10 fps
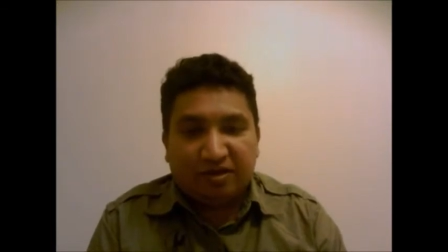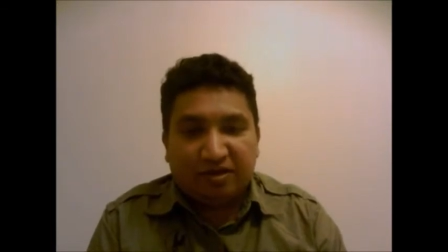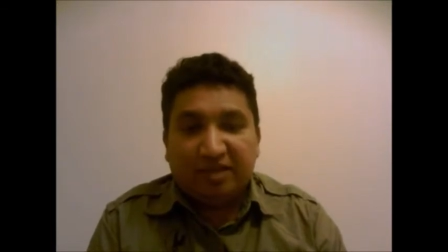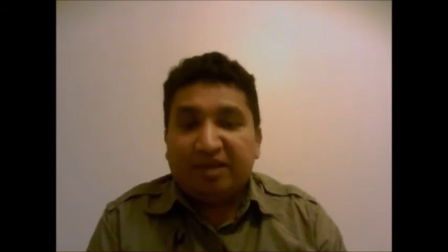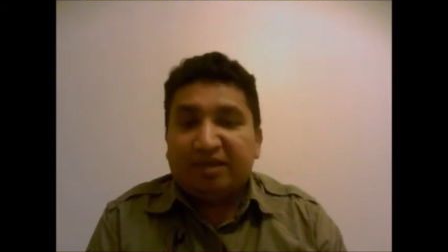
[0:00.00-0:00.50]

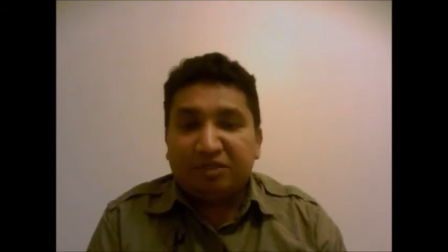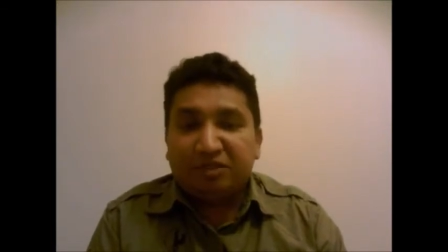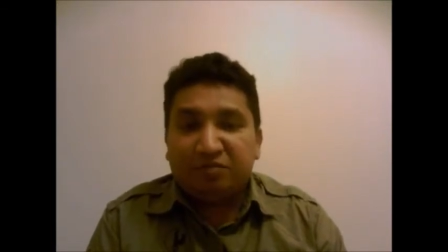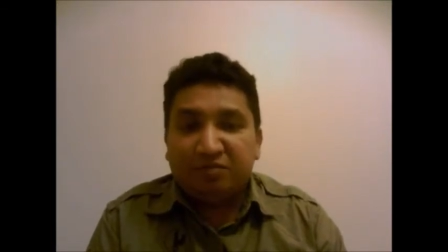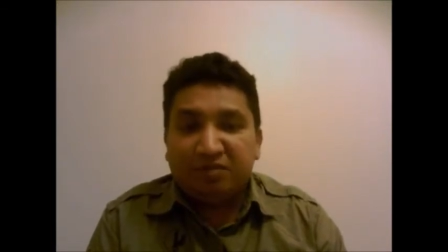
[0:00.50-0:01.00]
He
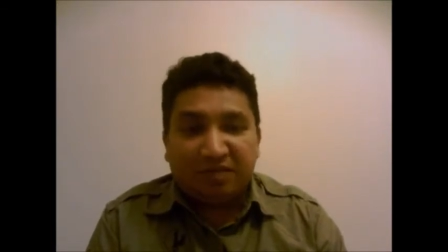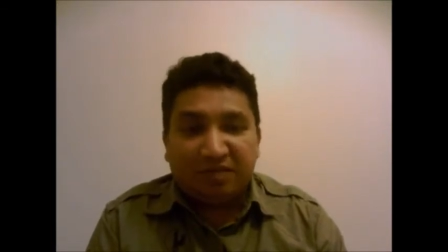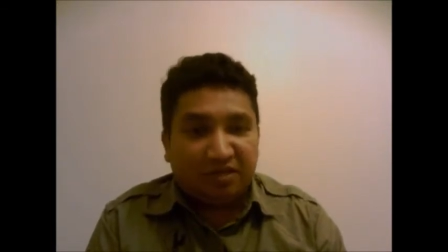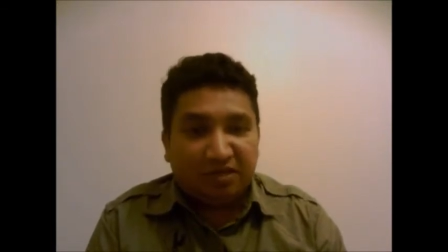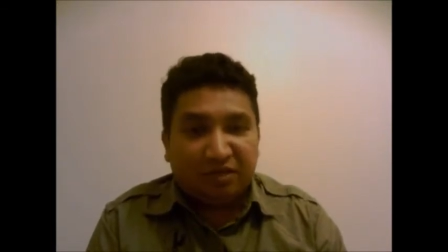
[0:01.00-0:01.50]
convinced me
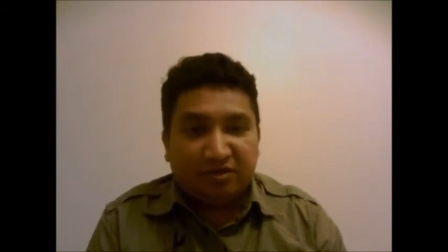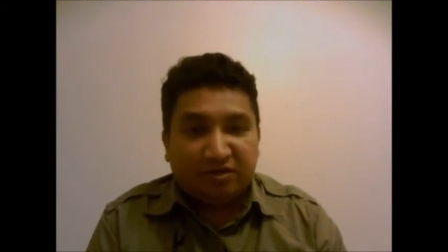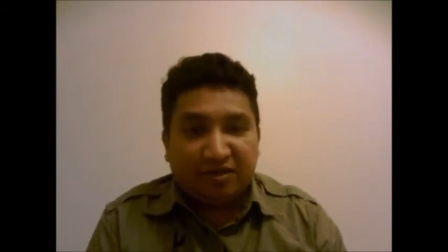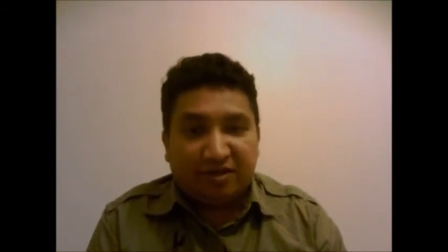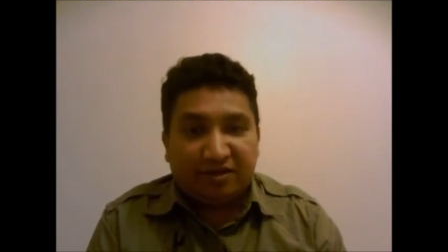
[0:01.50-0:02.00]
very early
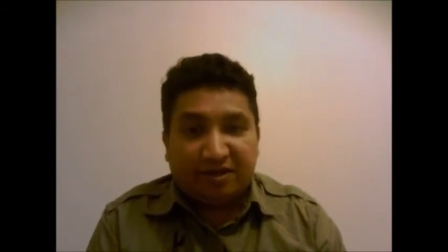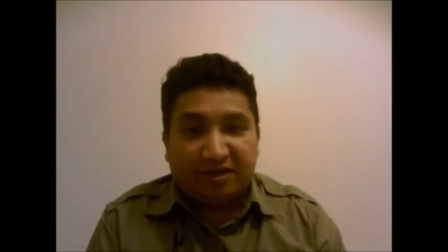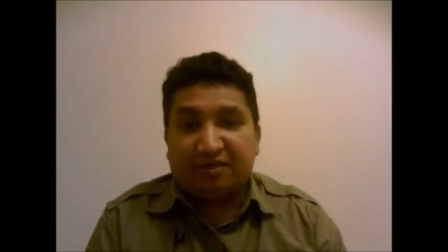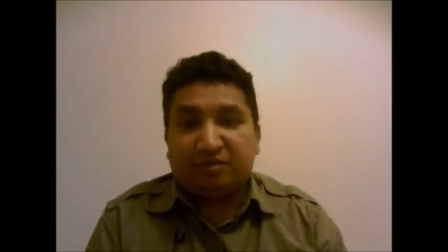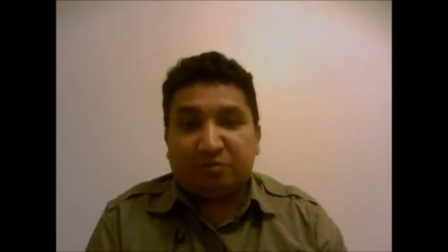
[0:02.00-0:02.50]
on that I
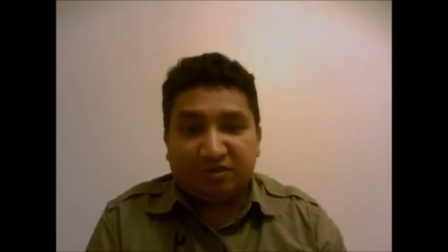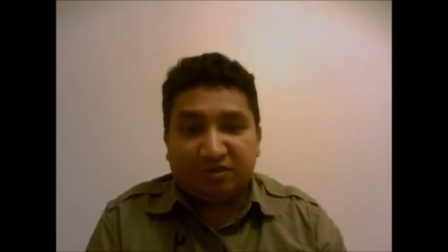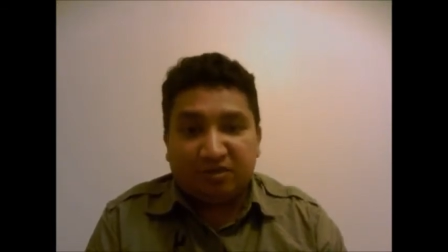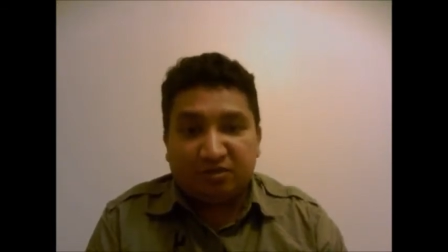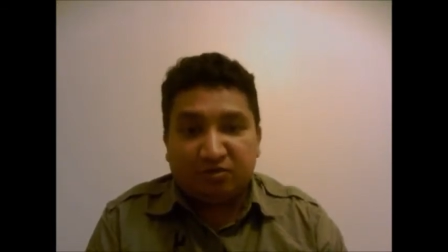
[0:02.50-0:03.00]
had the
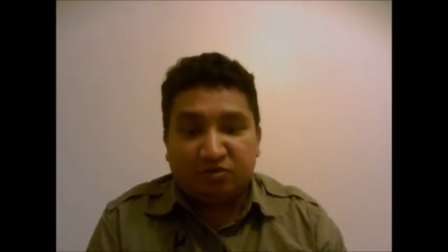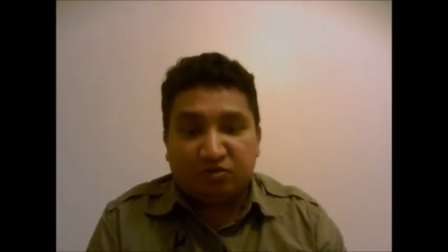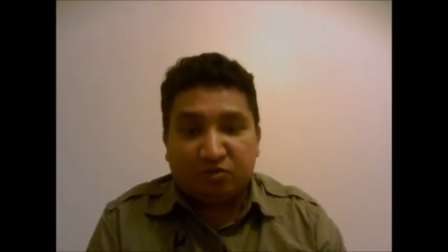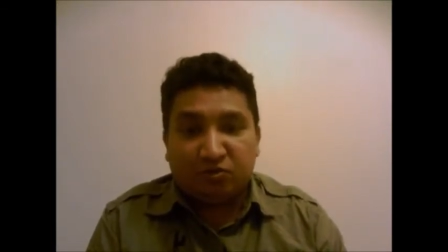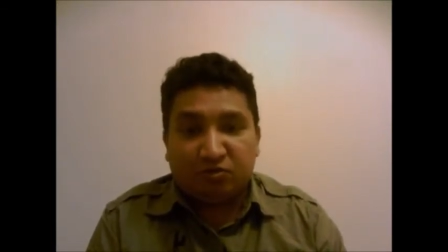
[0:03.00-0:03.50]
potential to
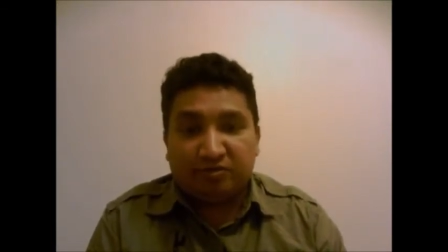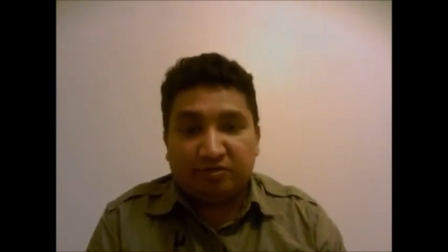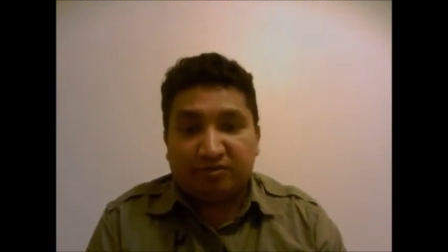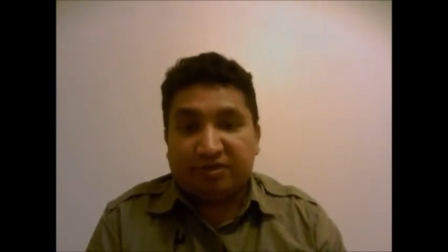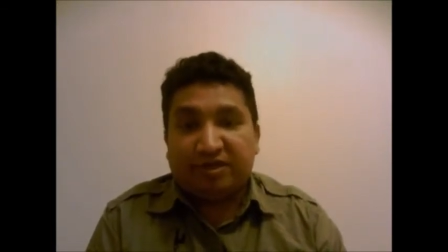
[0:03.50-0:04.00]
score
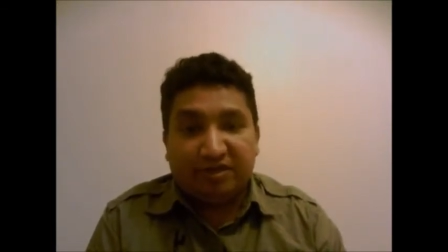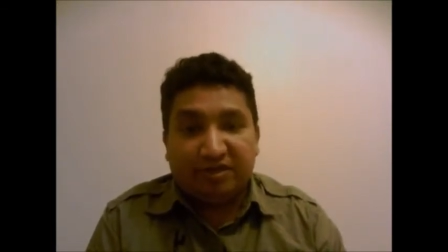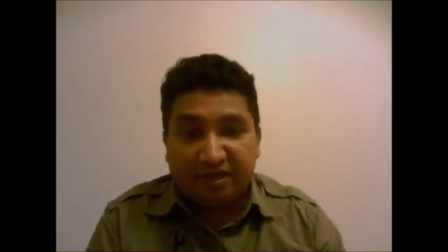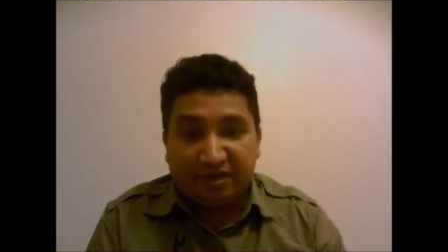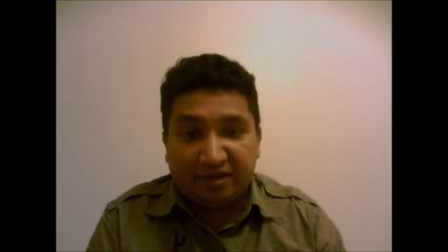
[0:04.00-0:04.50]
really
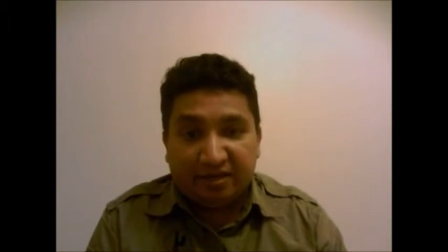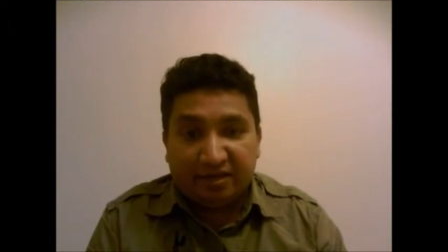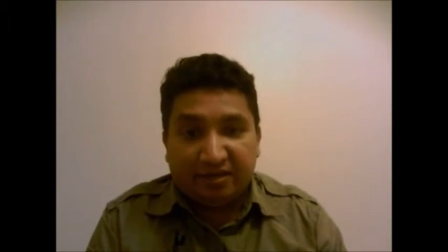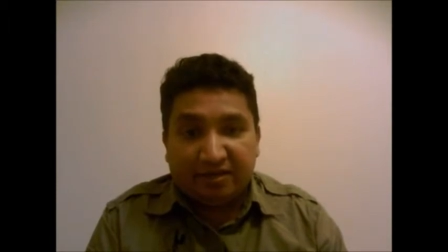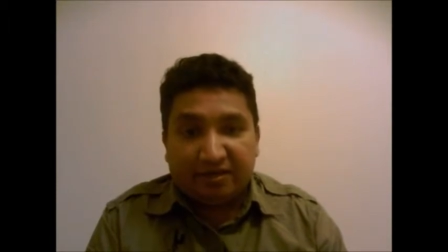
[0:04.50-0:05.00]
high,
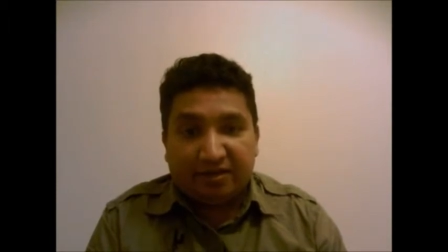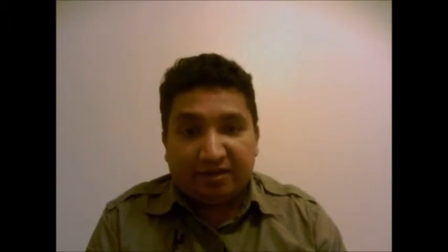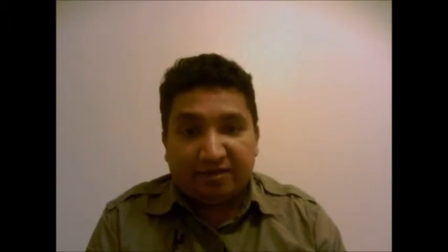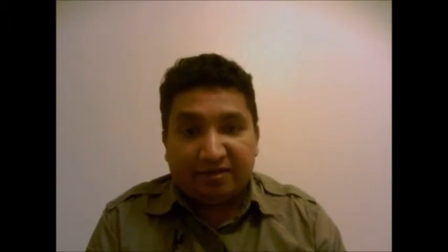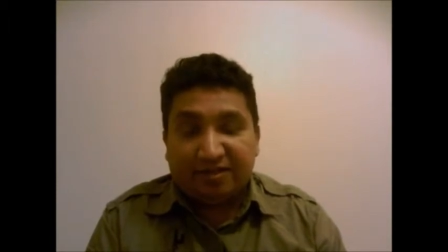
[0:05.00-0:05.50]

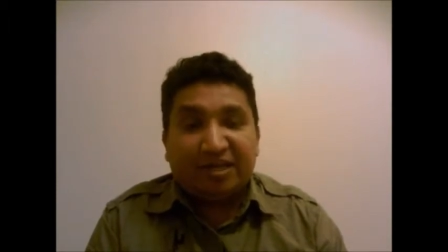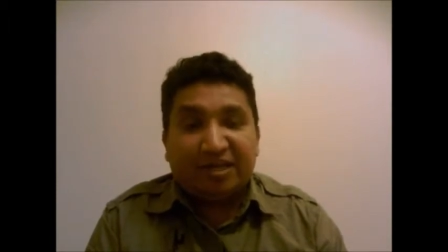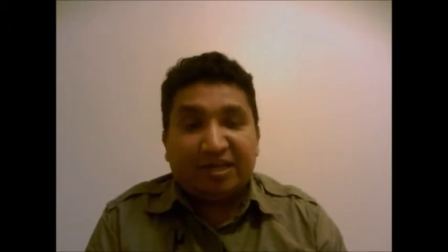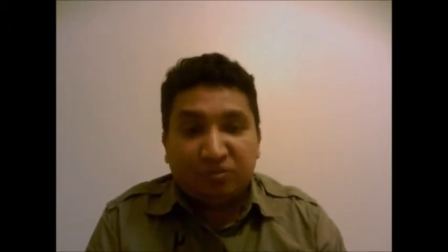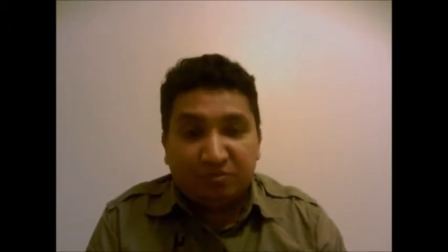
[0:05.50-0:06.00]
and he
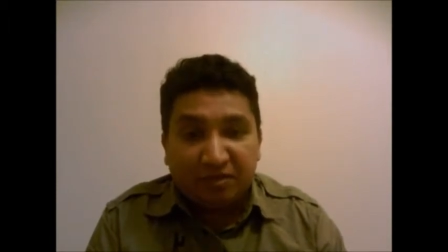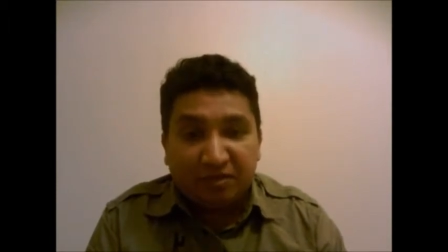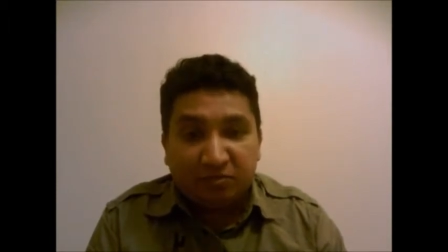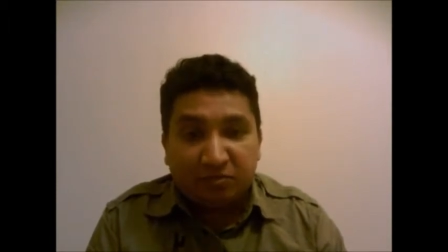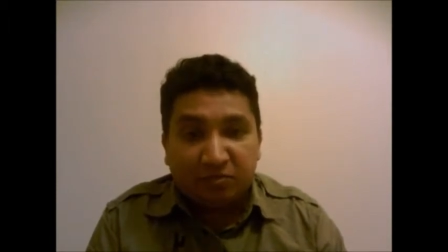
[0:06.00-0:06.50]
challenged me
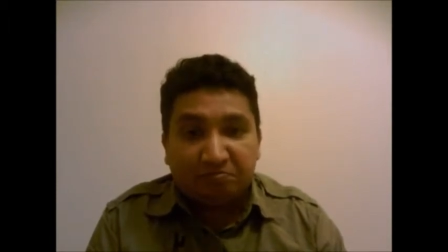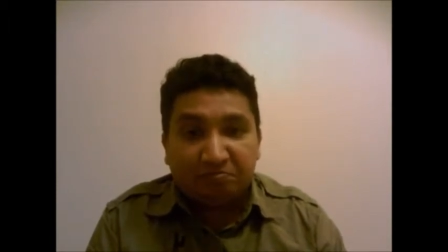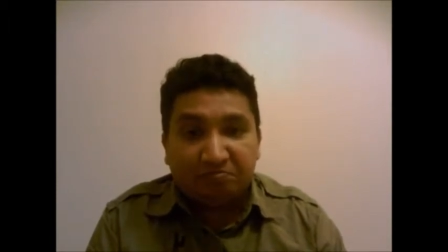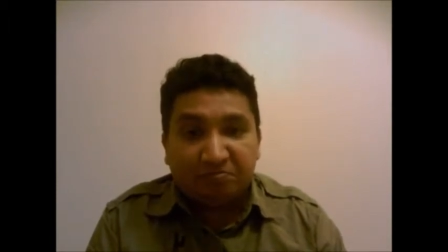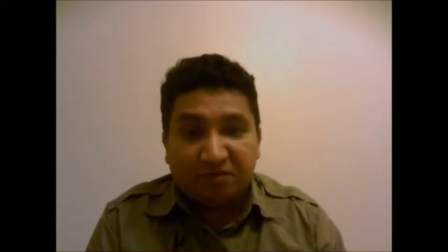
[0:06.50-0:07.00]
to
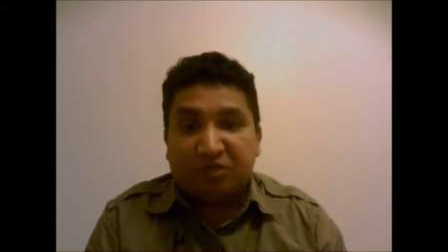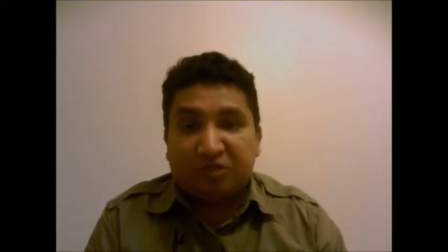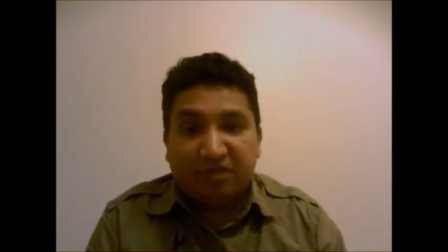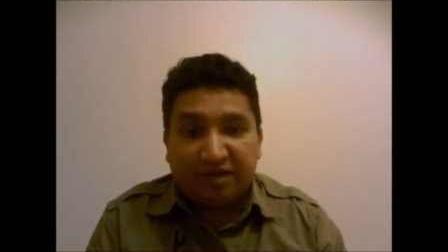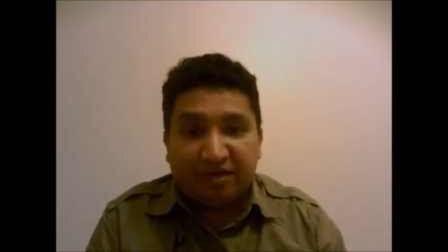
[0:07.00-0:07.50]

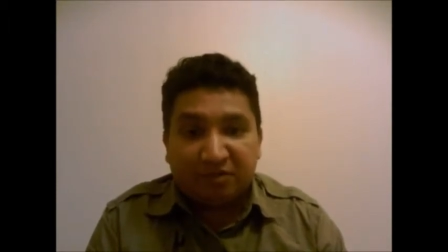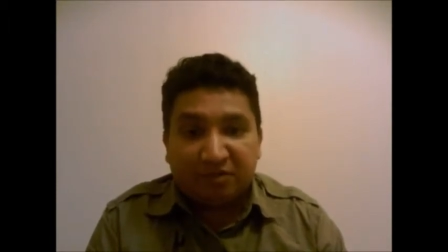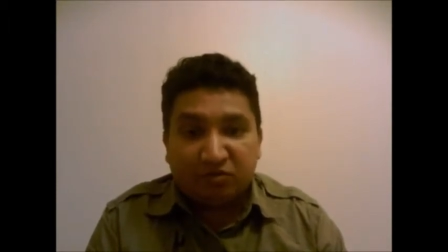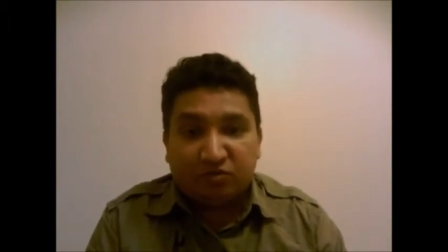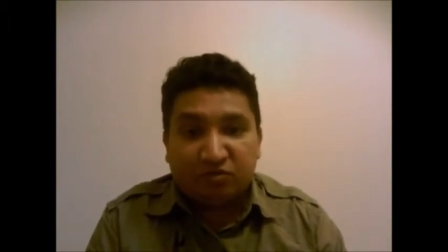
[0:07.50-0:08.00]
eventually end up
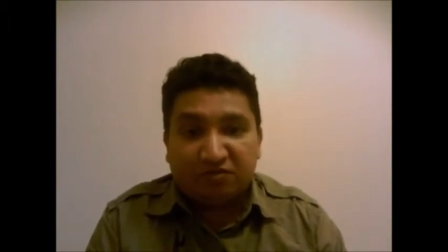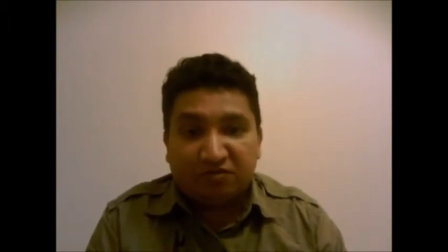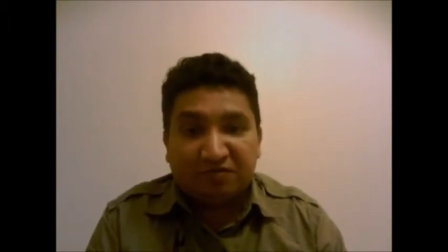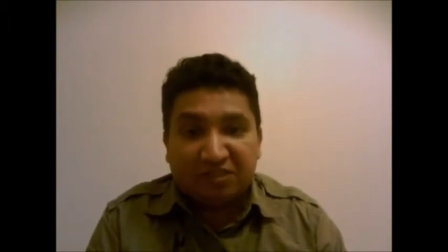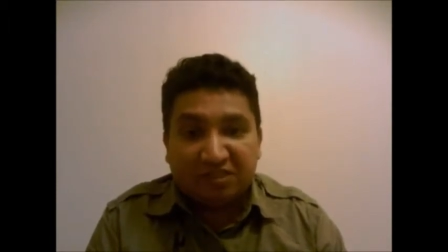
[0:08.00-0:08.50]
with a score of
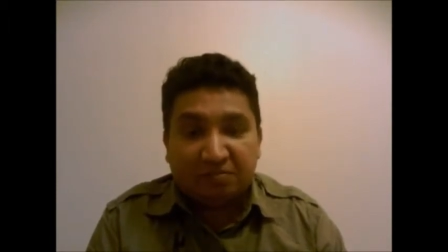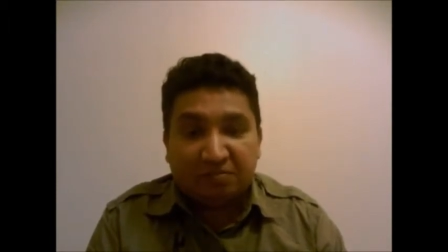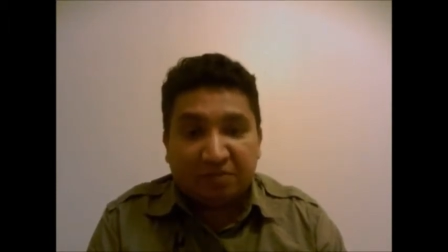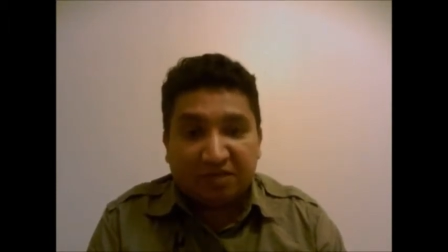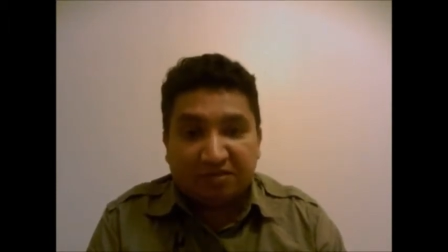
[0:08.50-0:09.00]
760
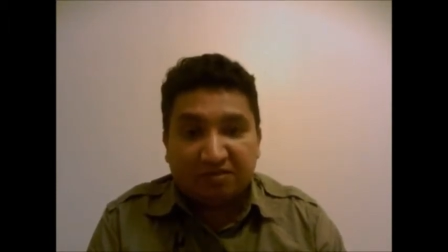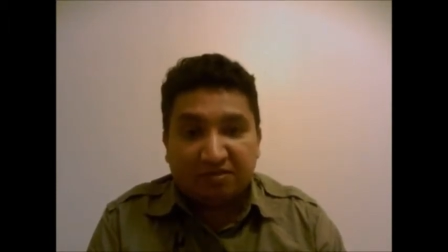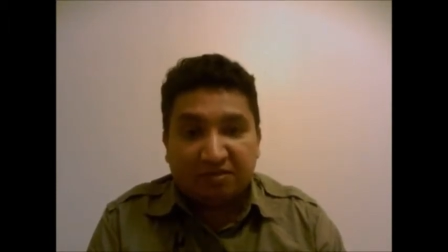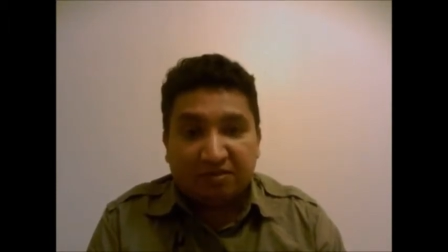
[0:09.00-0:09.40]
plus.